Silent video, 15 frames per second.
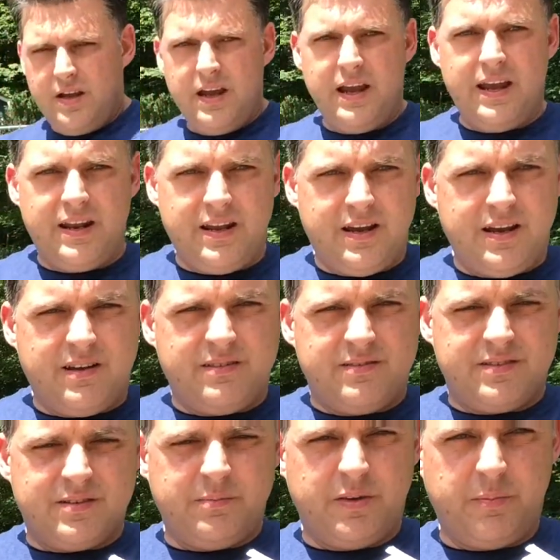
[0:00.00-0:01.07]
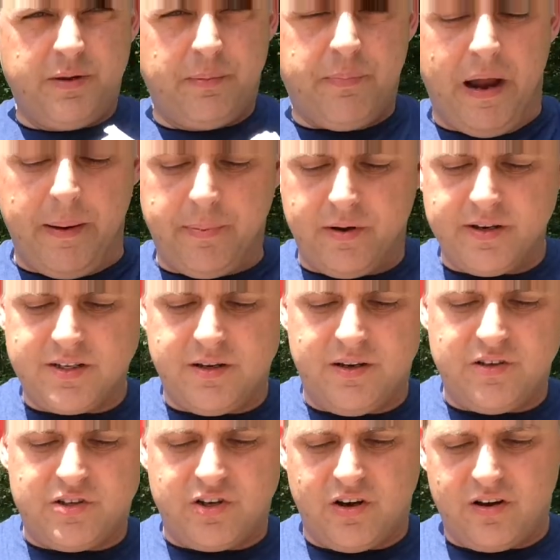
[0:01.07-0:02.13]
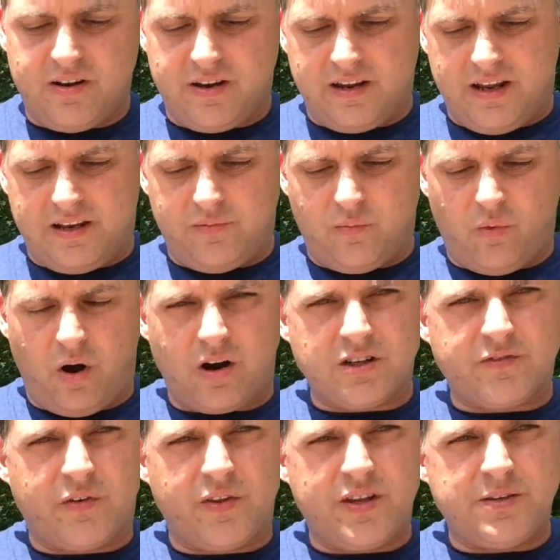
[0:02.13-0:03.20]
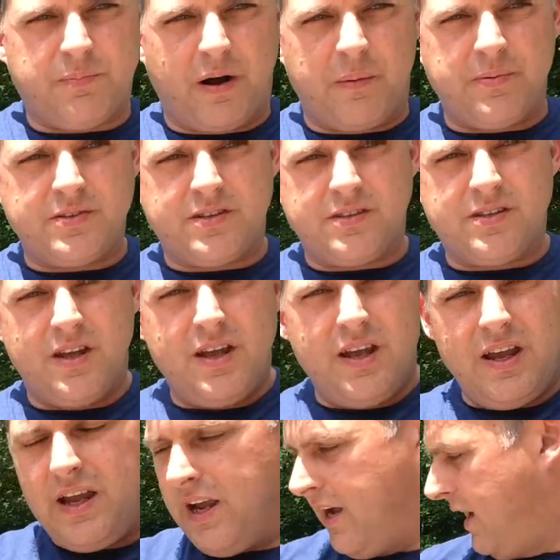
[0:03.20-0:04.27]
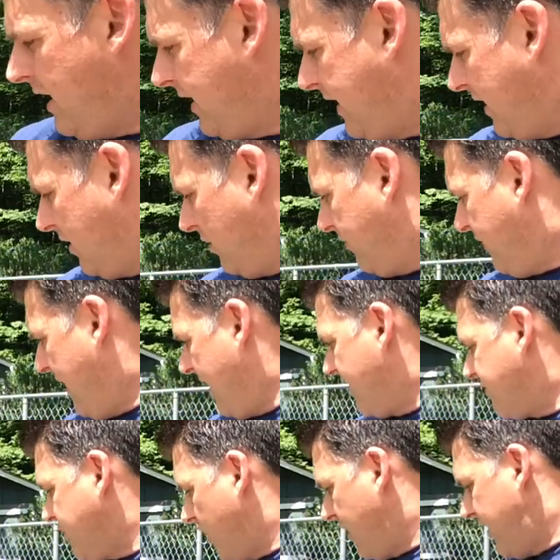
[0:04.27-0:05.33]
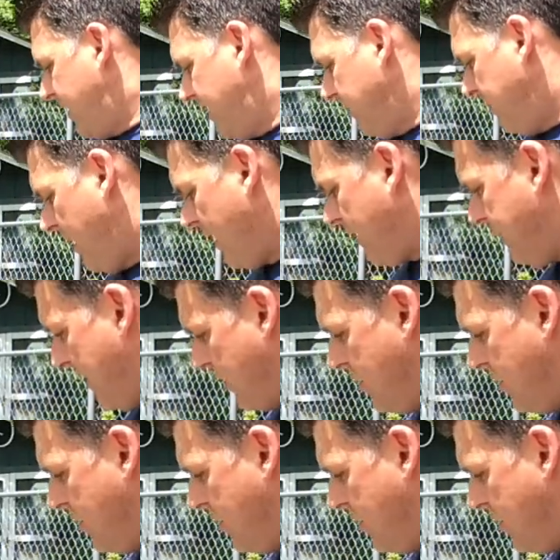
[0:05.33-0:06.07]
and some little bit of paper just to ensure that it works for these purposes, and get a little fire started in the bottom. Now